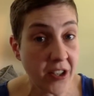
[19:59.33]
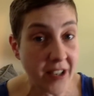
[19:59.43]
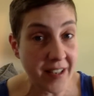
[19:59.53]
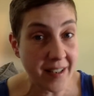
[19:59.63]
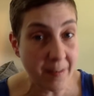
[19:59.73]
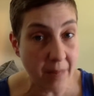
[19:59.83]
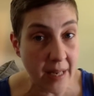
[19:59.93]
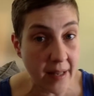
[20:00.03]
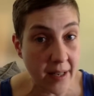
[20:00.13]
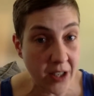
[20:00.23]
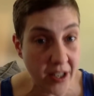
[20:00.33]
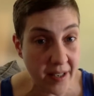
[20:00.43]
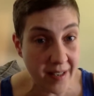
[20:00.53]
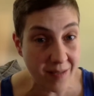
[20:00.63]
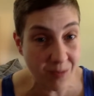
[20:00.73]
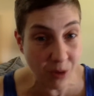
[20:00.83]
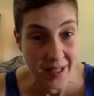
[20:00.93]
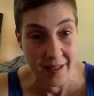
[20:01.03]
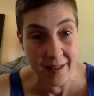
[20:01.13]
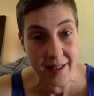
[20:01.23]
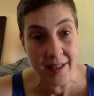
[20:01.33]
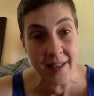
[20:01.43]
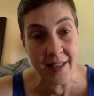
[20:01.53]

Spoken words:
doesn't mean that justice wasn't